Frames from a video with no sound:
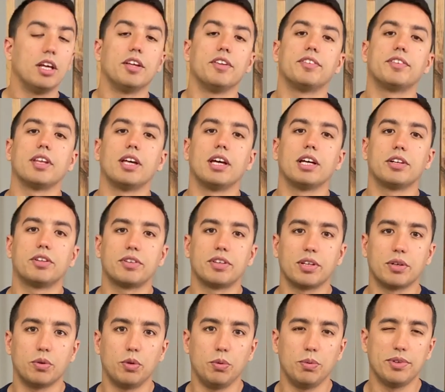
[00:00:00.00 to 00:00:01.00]
So it's
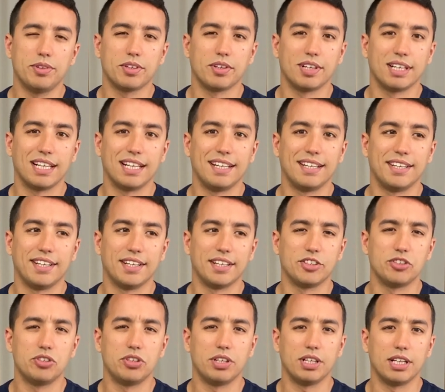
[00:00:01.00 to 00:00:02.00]
like always a good
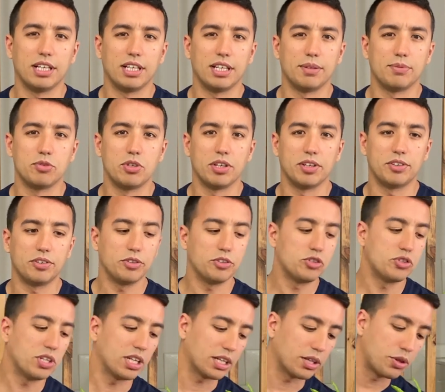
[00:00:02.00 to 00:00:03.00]
idea just to
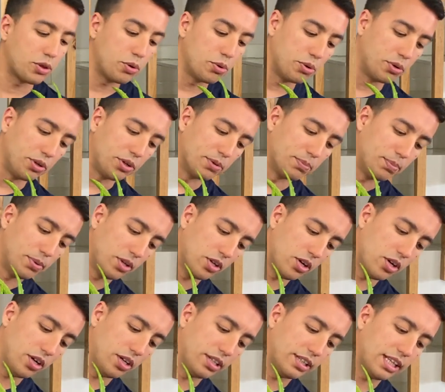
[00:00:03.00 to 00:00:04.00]
check through your
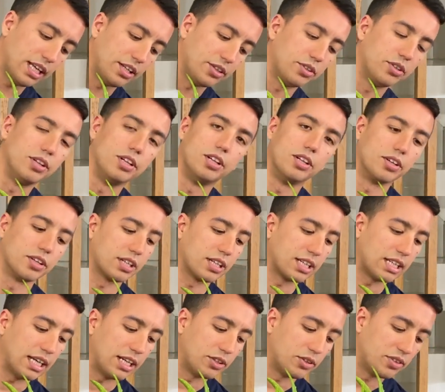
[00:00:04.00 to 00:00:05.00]
plant and to
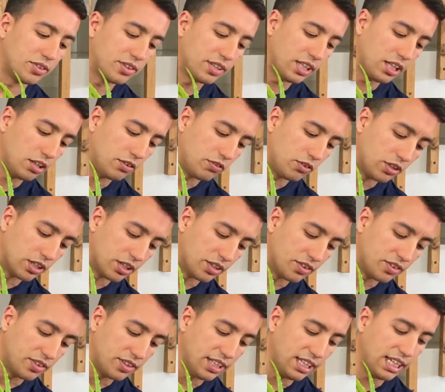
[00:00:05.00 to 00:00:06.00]
look and to see if you
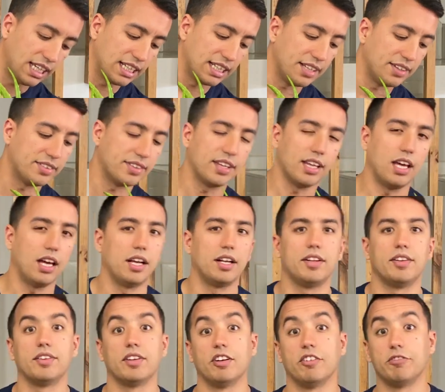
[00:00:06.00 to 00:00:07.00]
don't see any
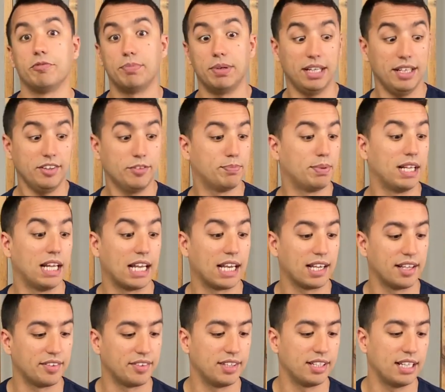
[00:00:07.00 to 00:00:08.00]
signs of pests. But
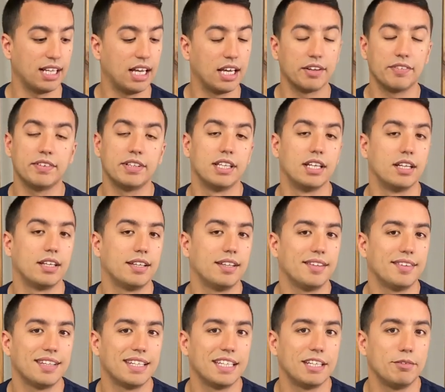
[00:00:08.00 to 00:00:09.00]
like I said, I haven't
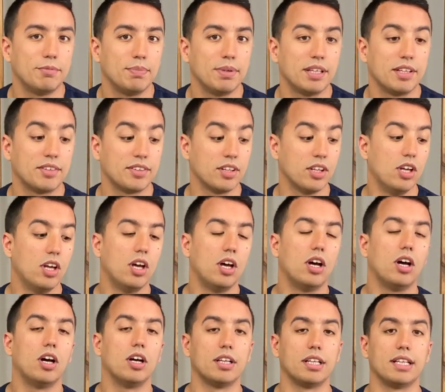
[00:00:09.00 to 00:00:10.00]
noticed any pests
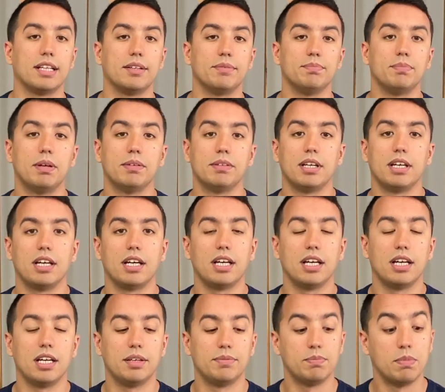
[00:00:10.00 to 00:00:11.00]
on
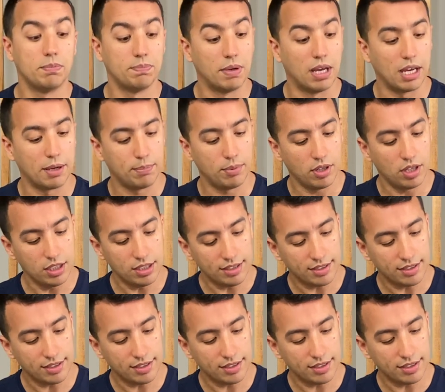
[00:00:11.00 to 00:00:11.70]
my plant.